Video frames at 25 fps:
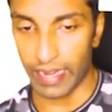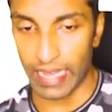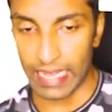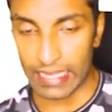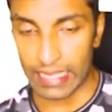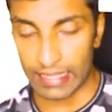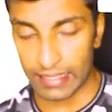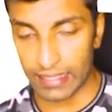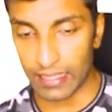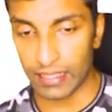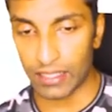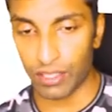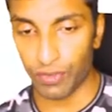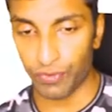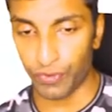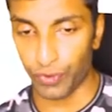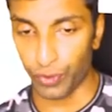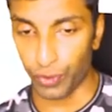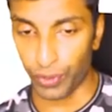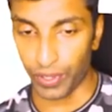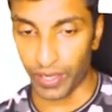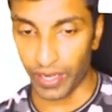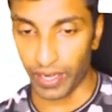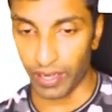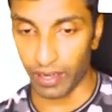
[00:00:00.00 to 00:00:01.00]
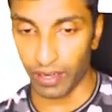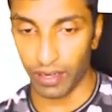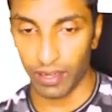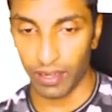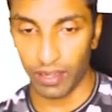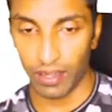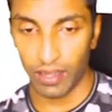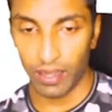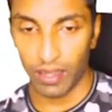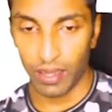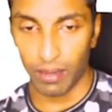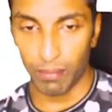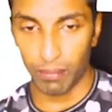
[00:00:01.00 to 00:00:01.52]
excessive food grain,
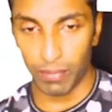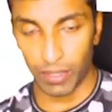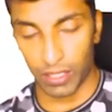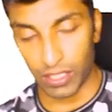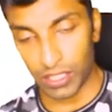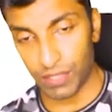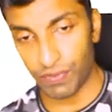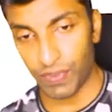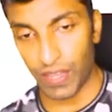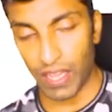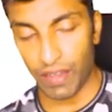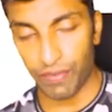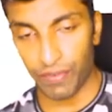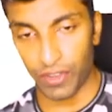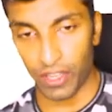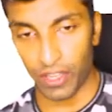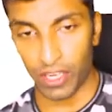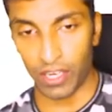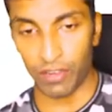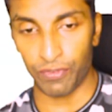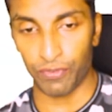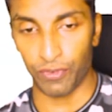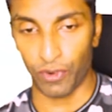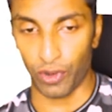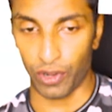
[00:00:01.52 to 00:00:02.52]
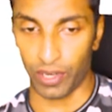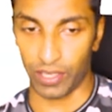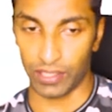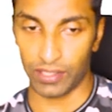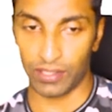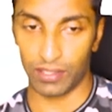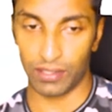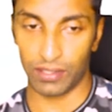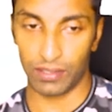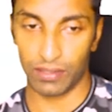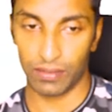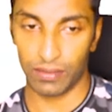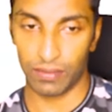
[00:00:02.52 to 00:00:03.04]
because we have enough
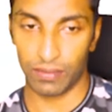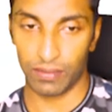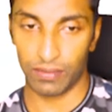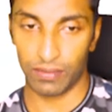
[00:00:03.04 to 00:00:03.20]
forex.